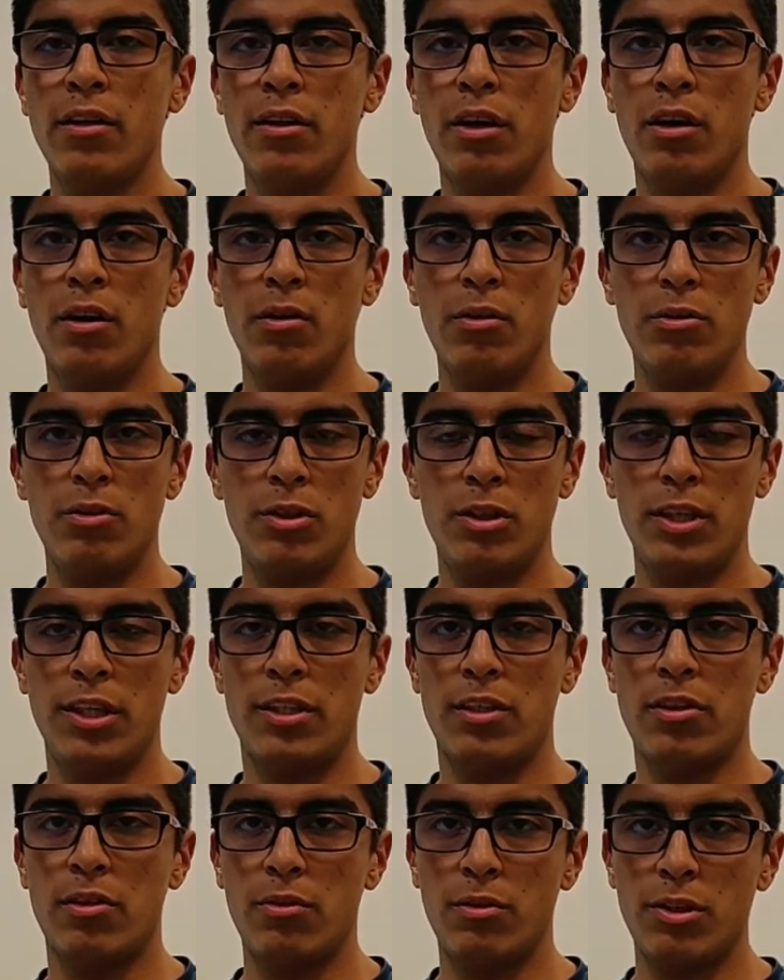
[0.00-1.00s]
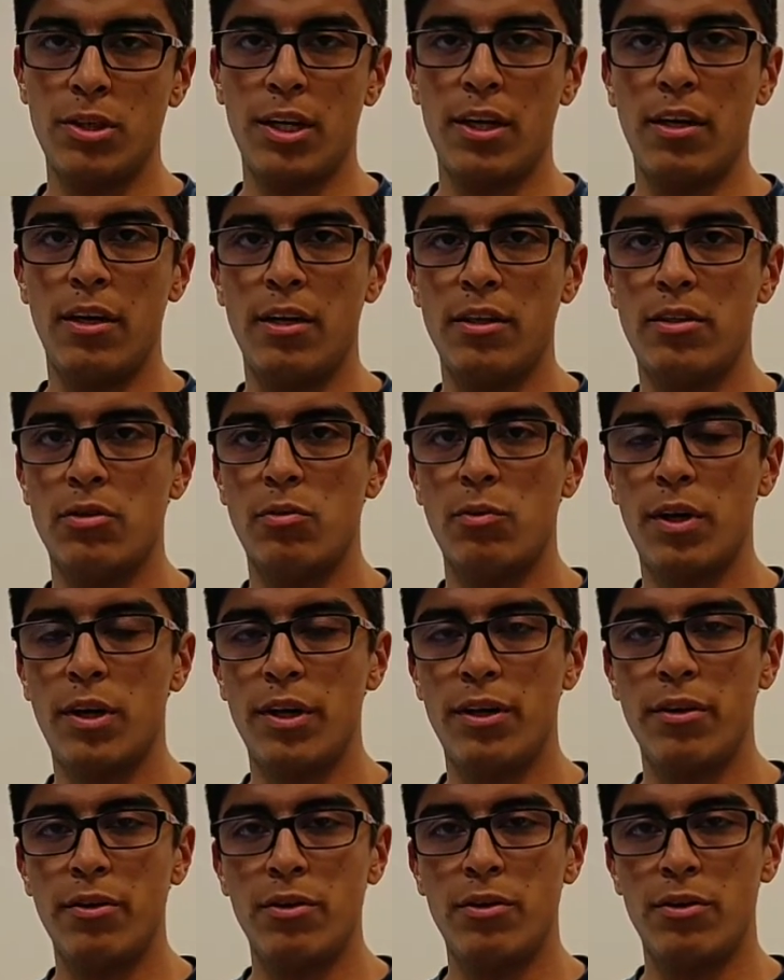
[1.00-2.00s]
Those screws and nuts were
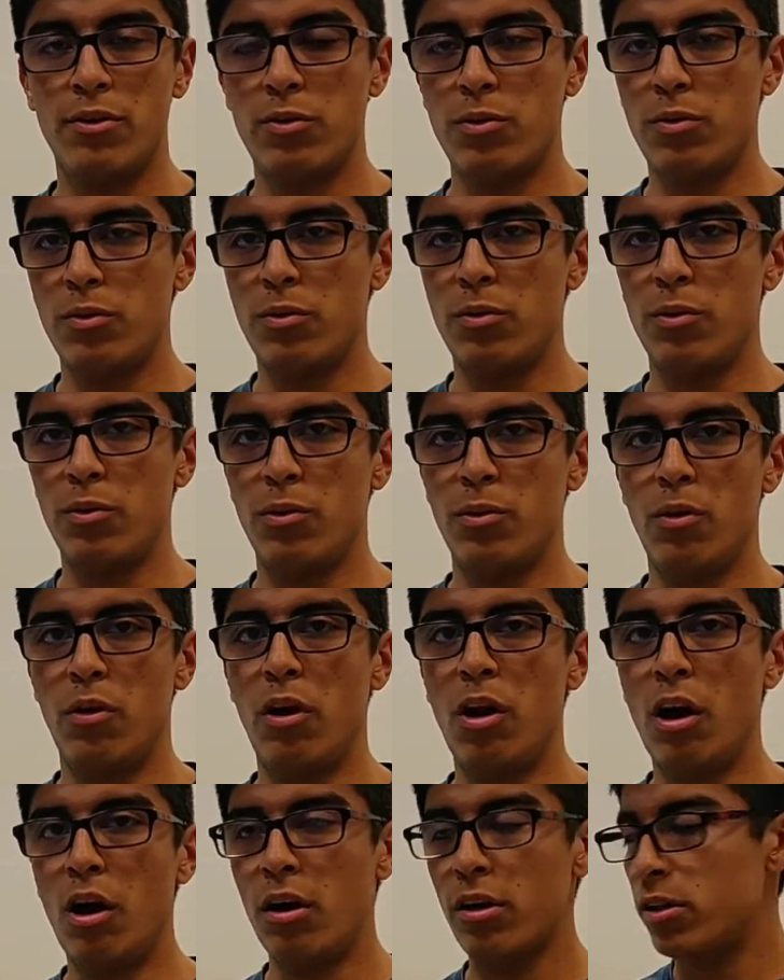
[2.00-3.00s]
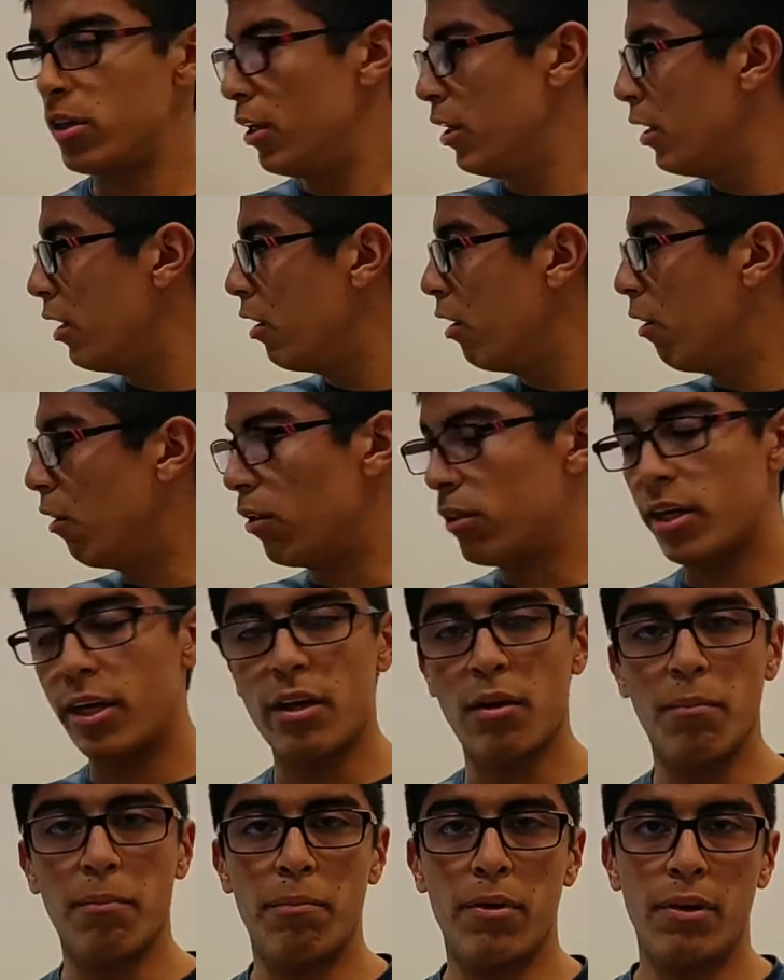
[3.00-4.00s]
used to lock all the
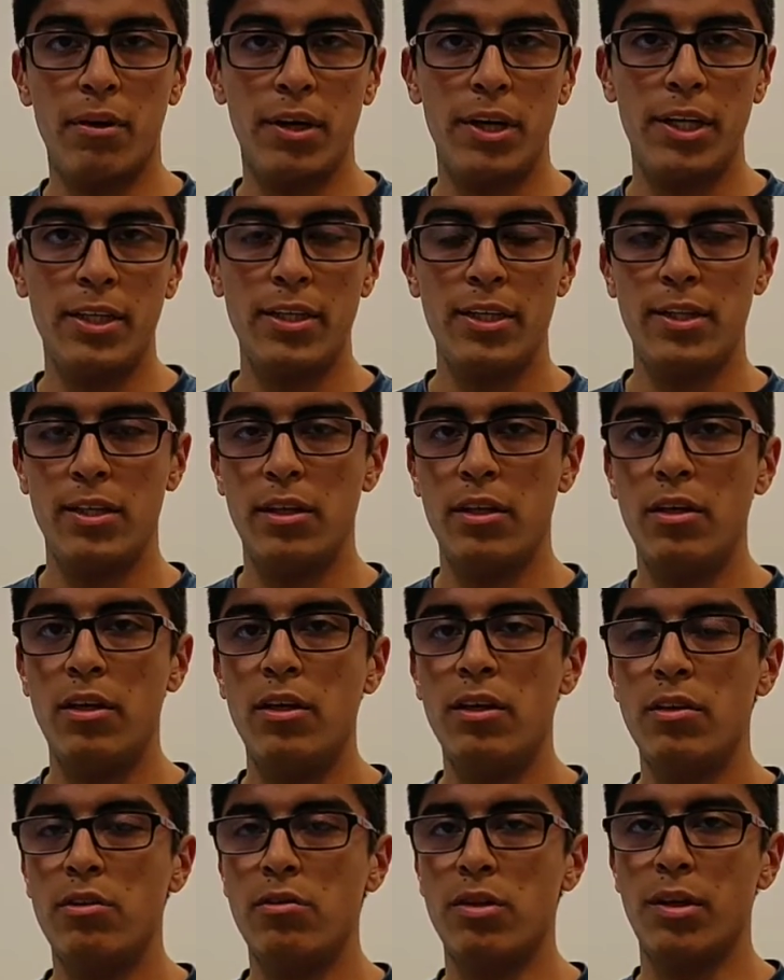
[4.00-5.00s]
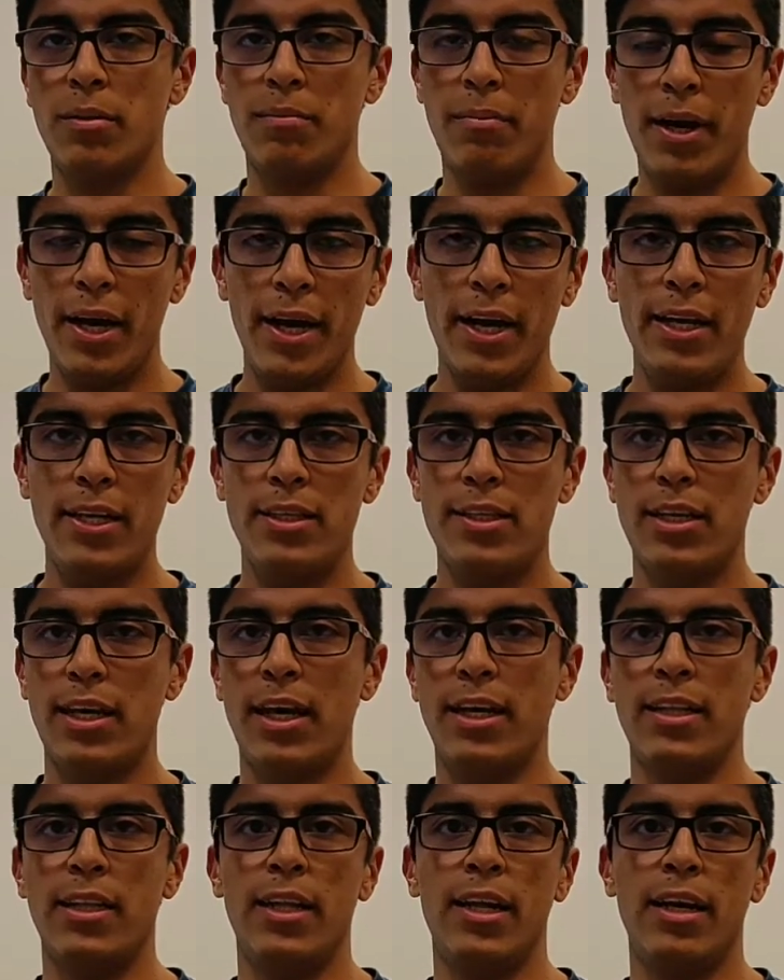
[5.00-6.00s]
components to the base
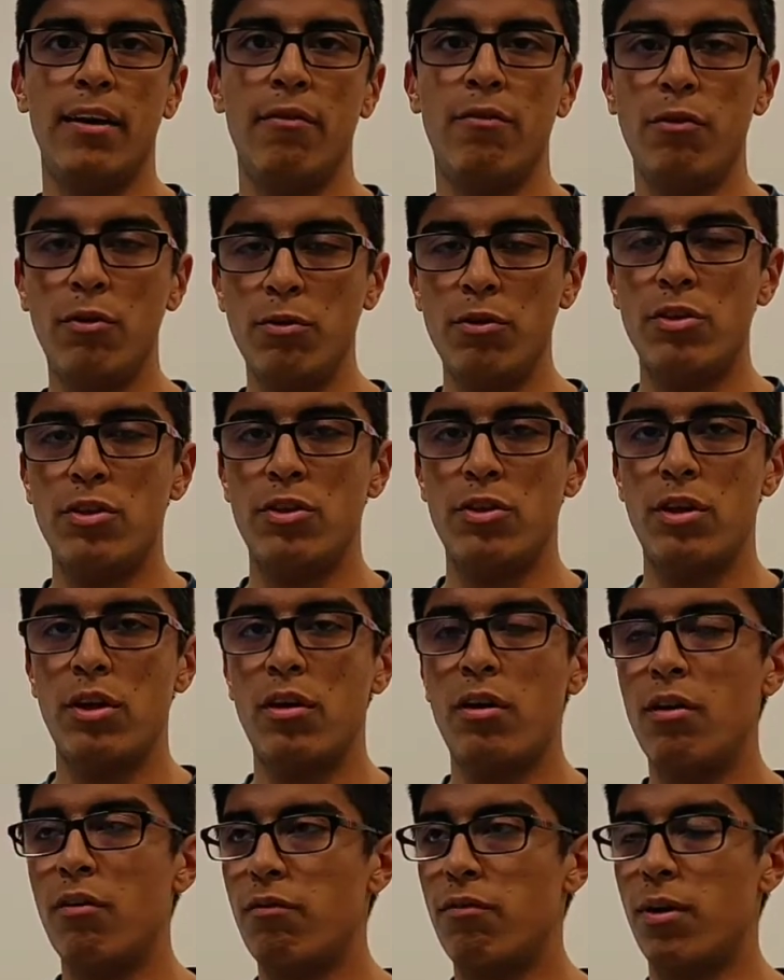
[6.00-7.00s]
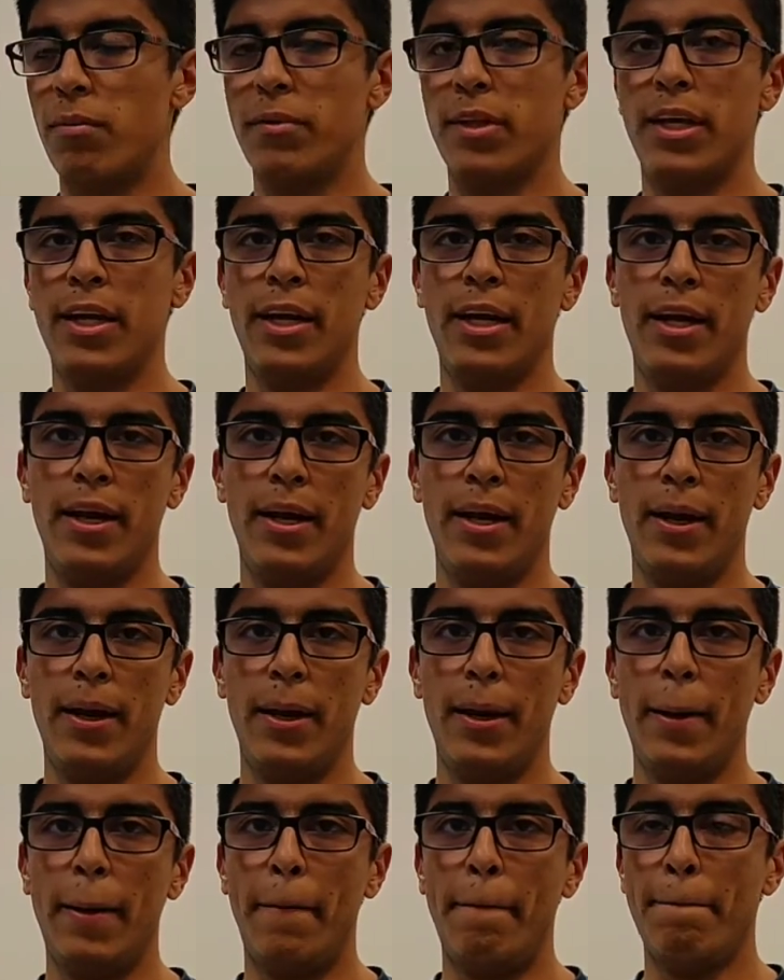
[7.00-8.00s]
and the foots from
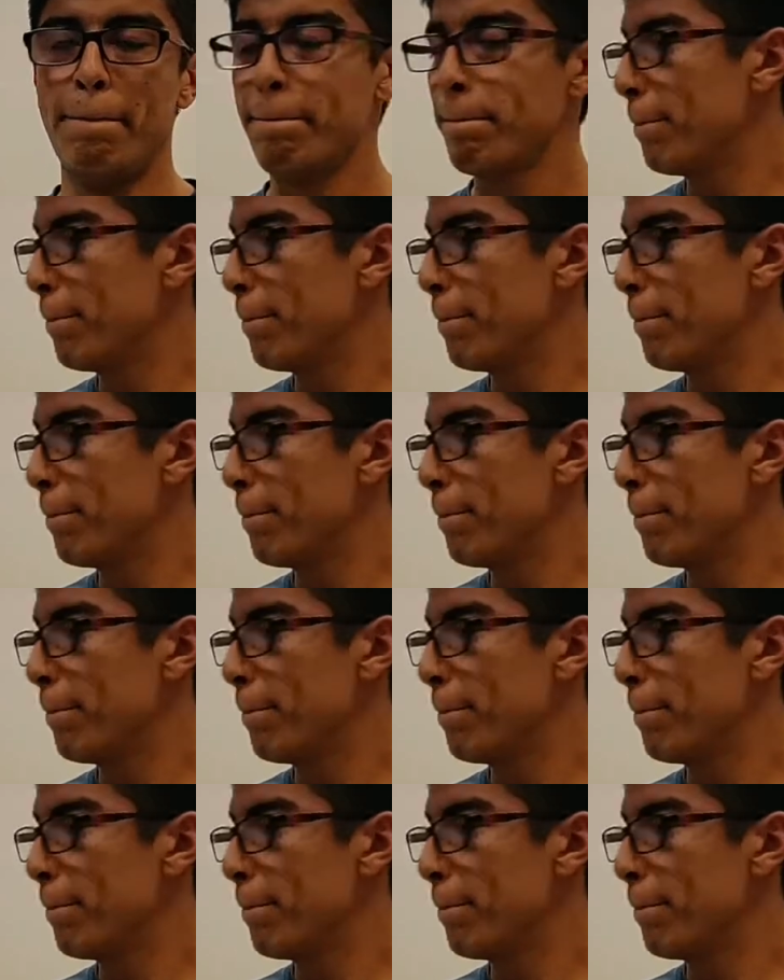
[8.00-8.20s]
the